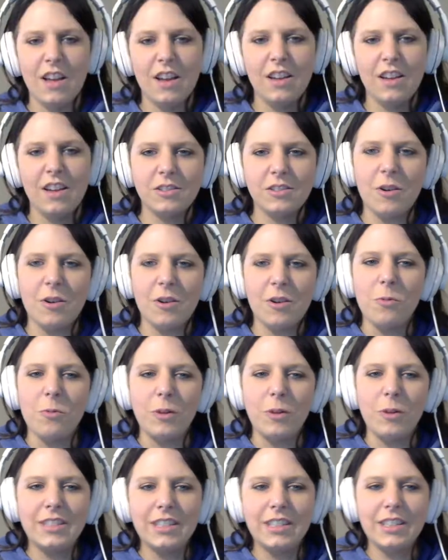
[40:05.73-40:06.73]
So
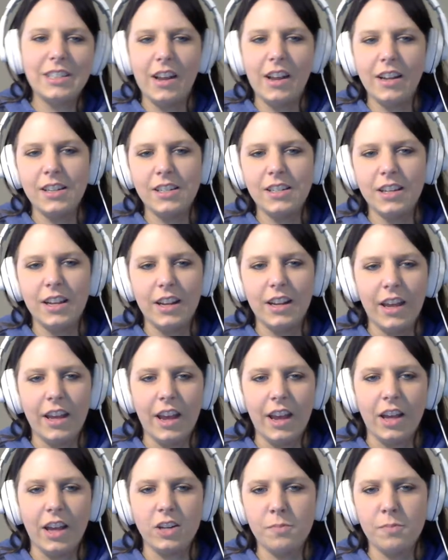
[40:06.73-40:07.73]
what's it like to get a
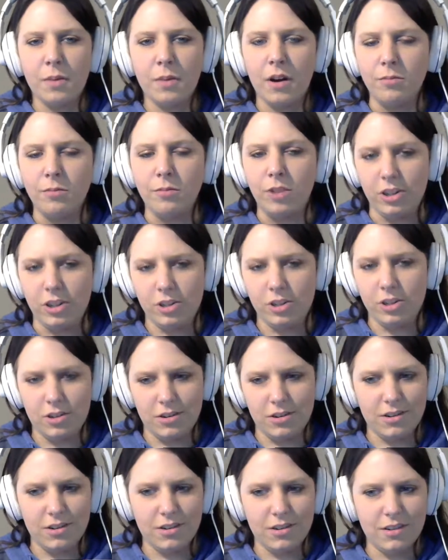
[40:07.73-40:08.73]
cache
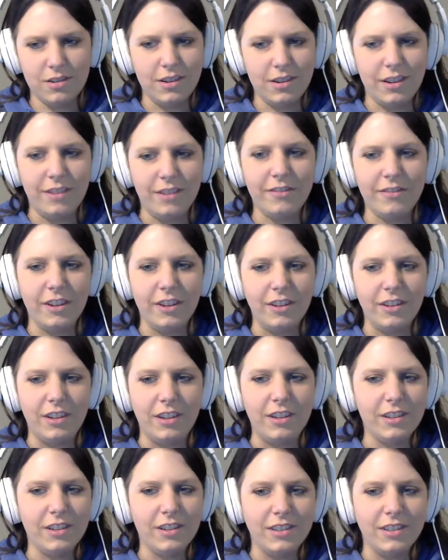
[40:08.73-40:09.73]
published in
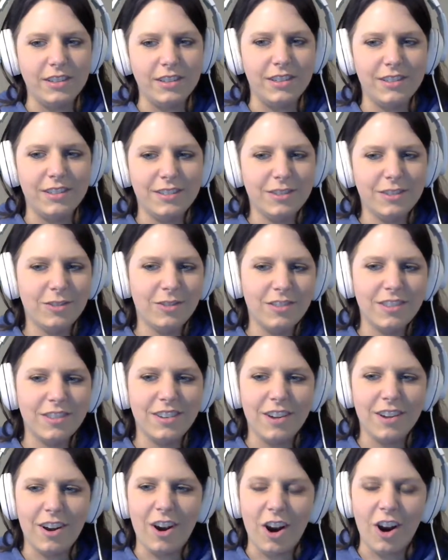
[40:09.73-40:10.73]
Finland? Is it
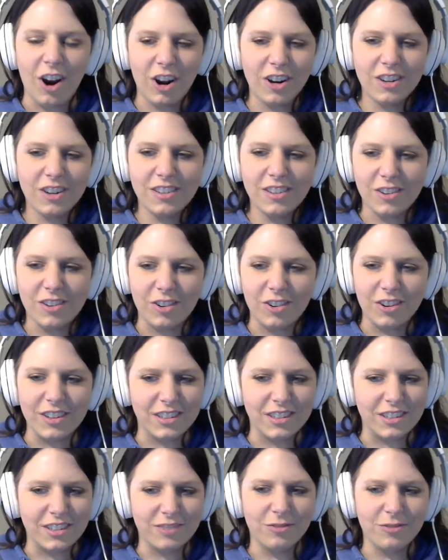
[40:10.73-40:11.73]
hard or
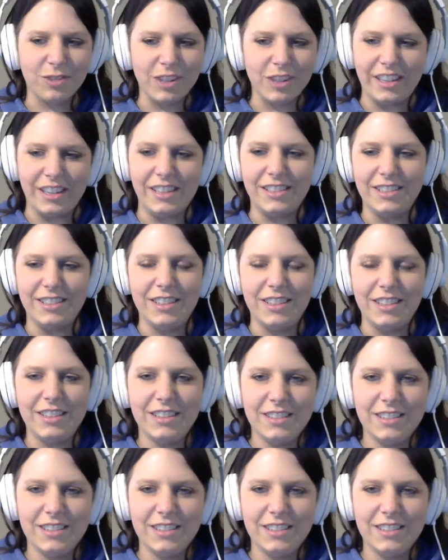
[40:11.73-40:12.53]
is it really easy?